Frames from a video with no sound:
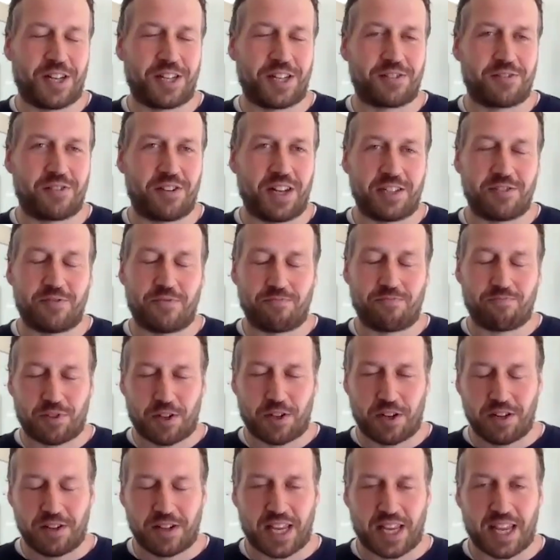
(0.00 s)
and
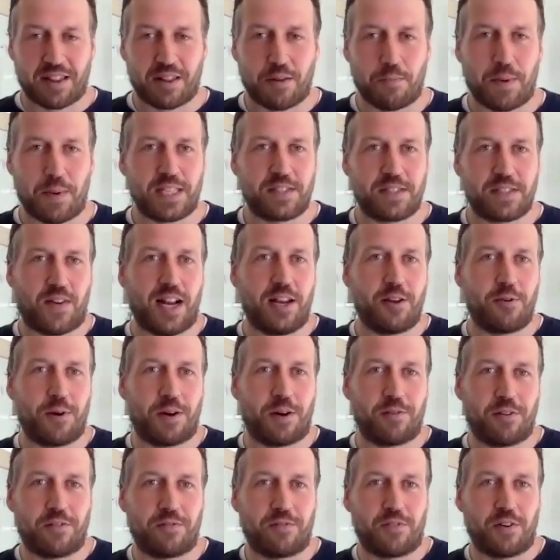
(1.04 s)
kind of get the best value
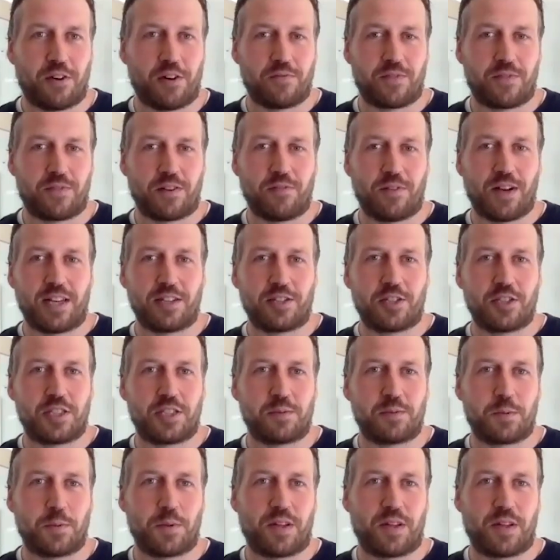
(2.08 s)
out of their
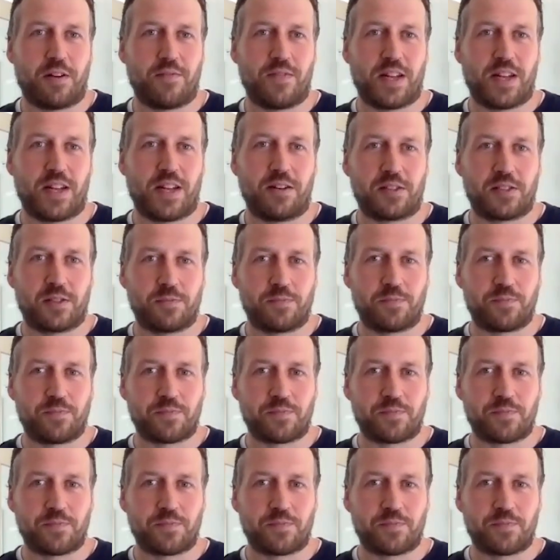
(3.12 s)
relationships with their vendors.